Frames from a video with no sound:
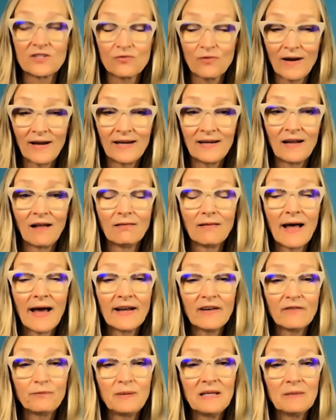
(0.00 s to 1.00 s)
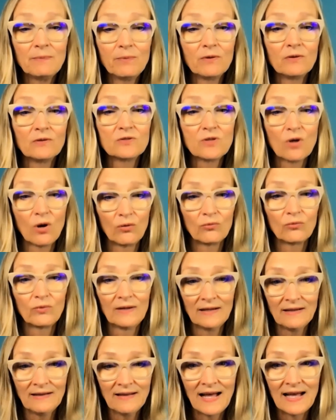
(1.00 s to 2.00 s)
right. A lot of people don't
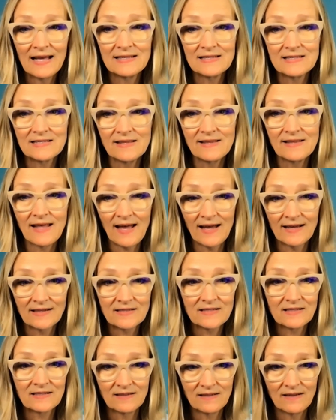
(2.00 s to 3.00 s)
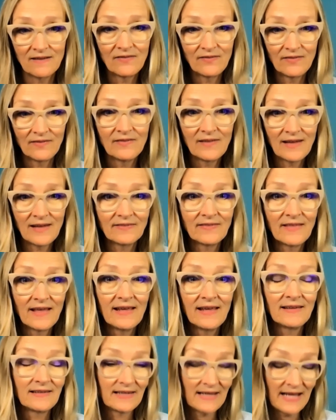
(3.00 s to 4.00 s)
realize that
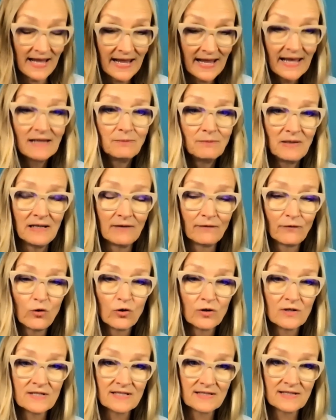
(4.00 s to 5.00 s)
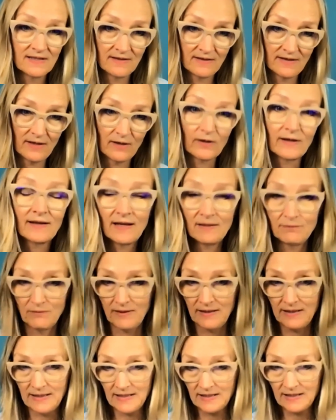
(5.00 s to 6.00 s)
they can be. Of course, there can
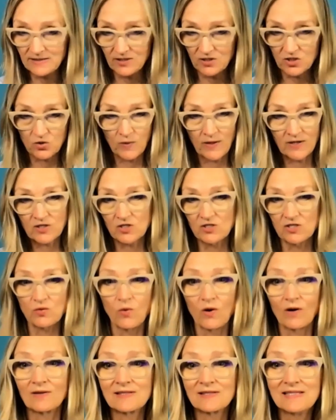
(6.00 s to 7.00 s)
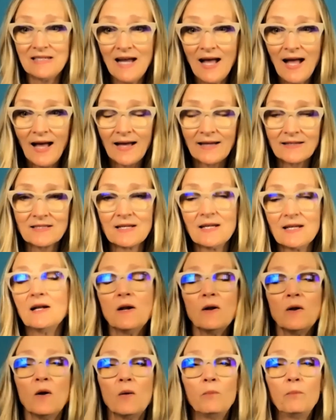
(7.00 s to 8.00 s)
be situations where it's not,
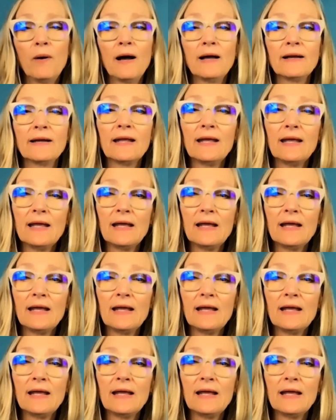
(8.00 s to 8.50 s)
but